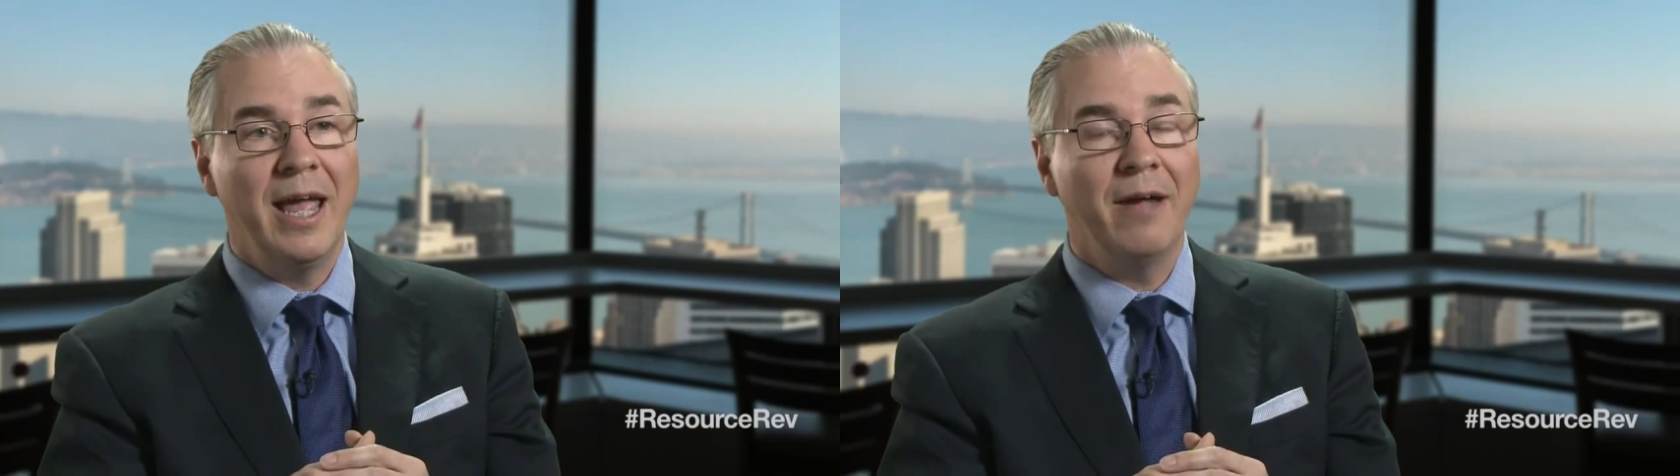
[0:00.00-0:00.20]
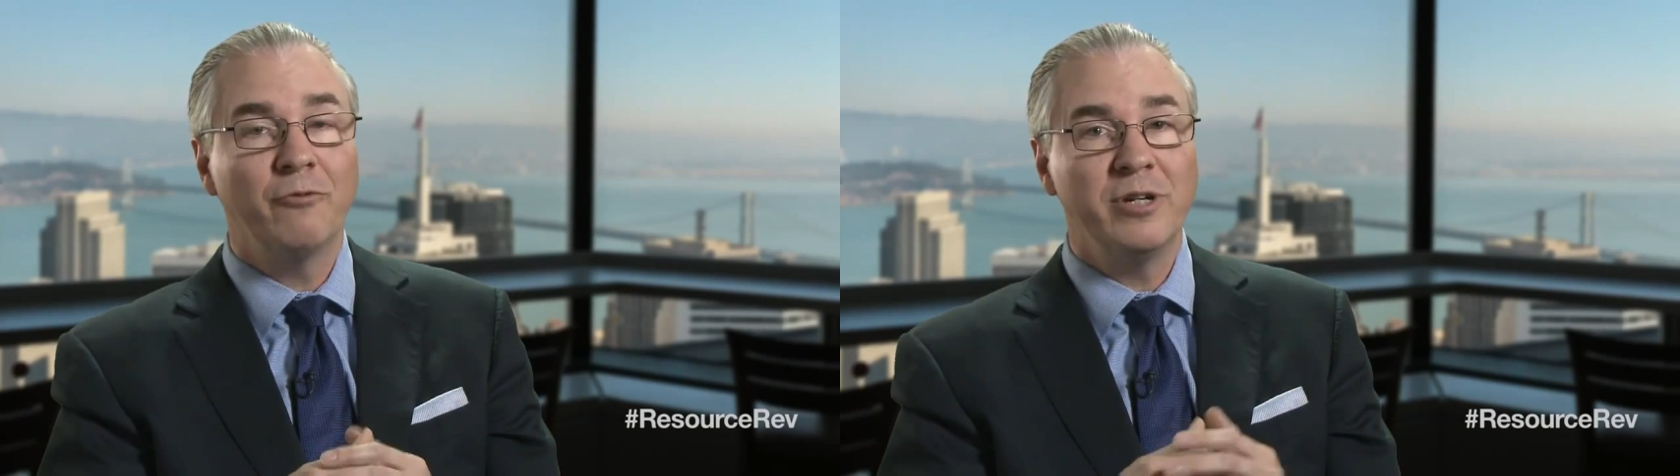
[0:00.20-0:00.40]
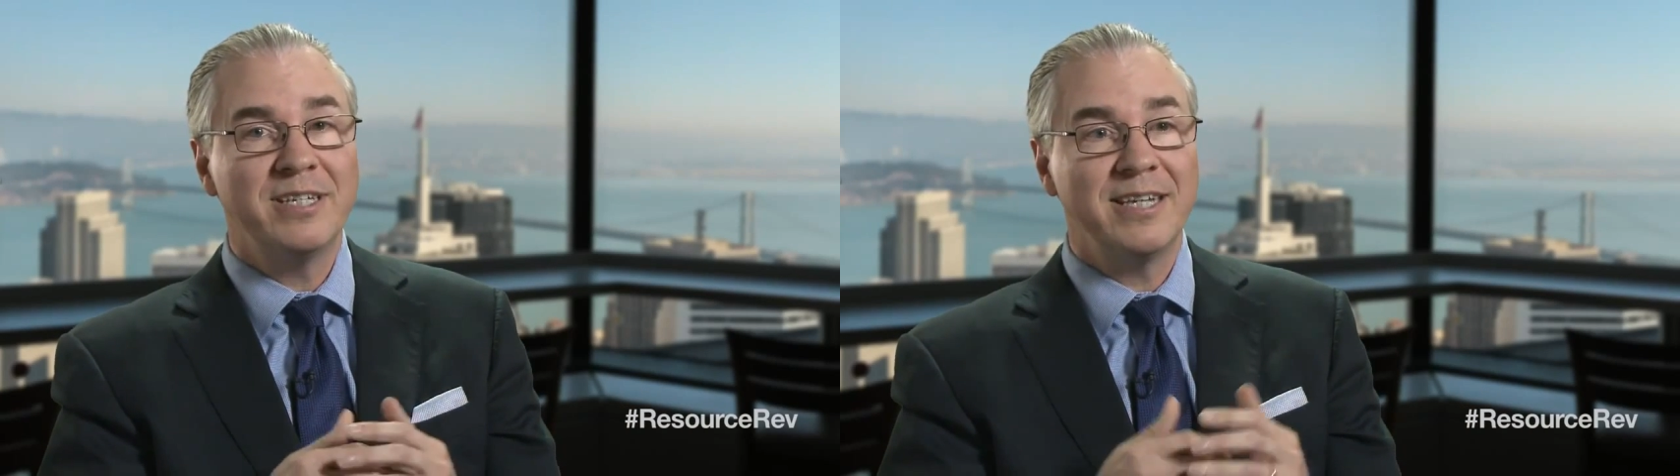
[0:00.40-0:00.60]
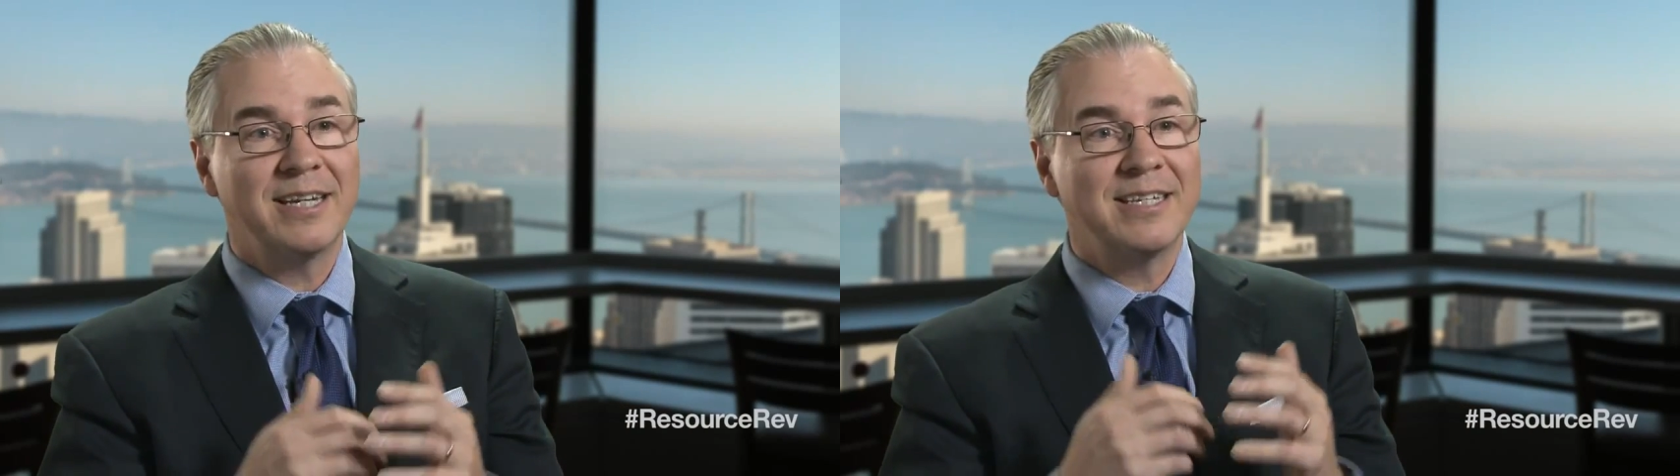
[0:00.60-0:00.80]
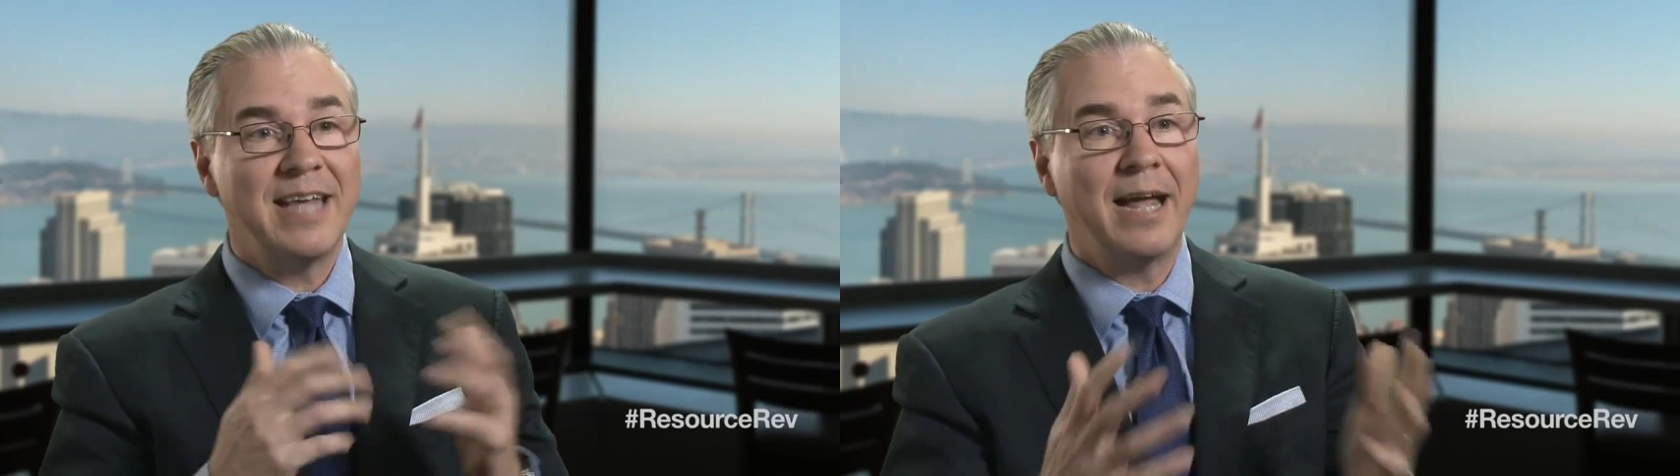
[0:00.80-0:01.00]
every
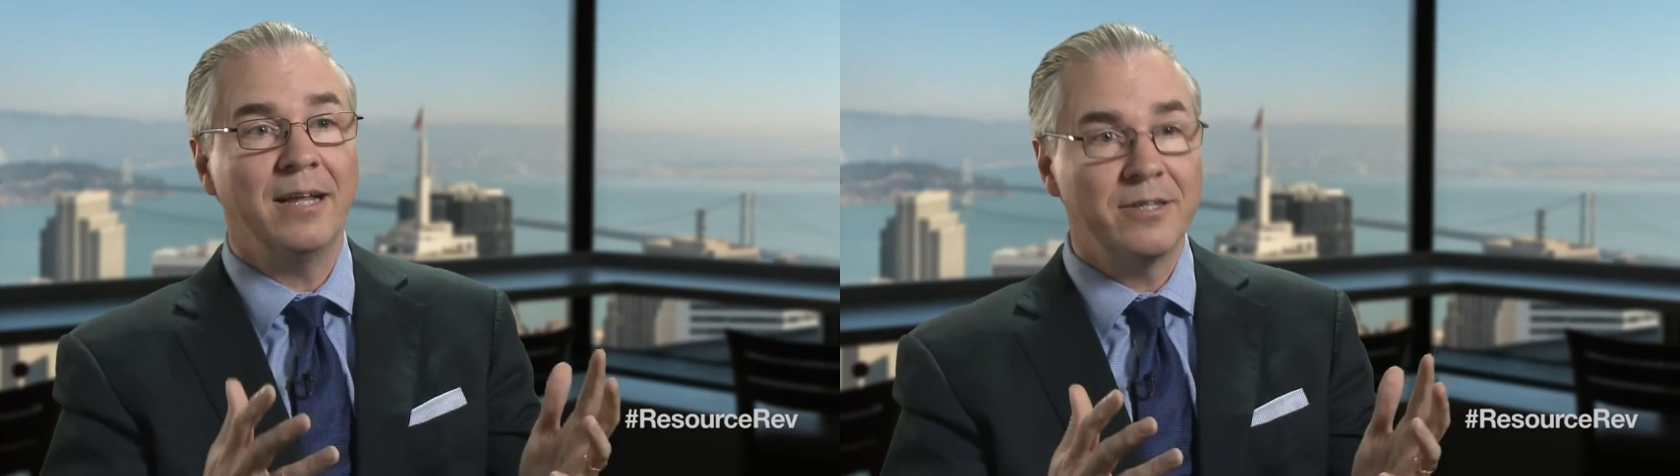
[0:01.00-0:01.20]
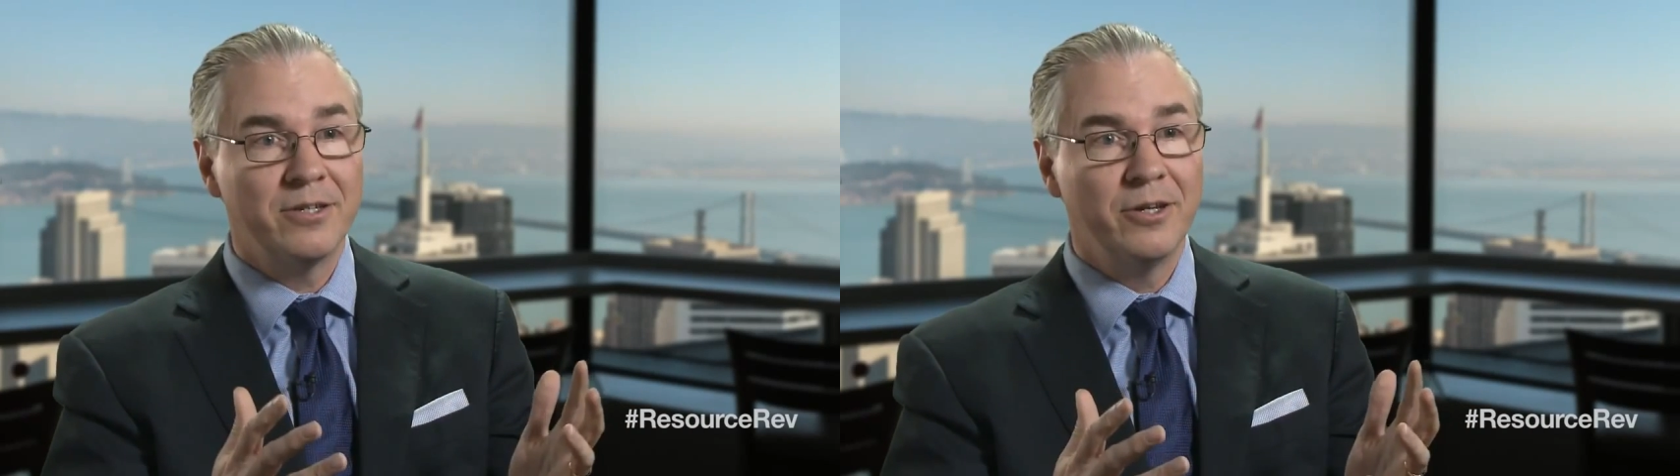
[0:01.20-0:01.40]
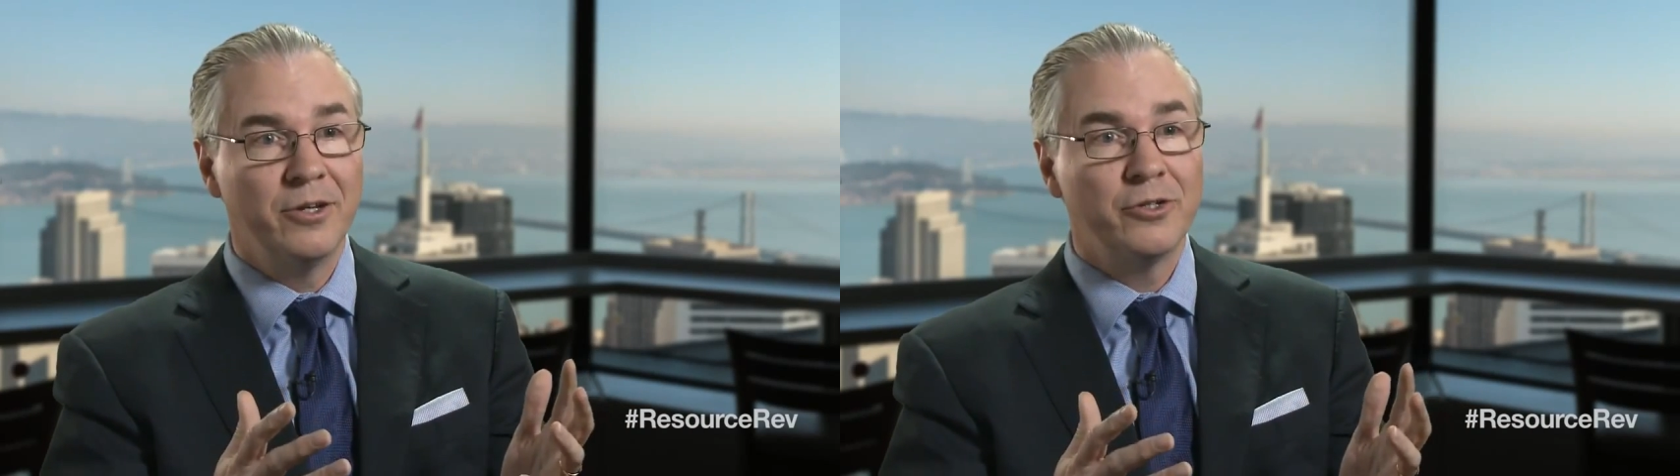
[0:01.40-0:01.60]
6 seconds.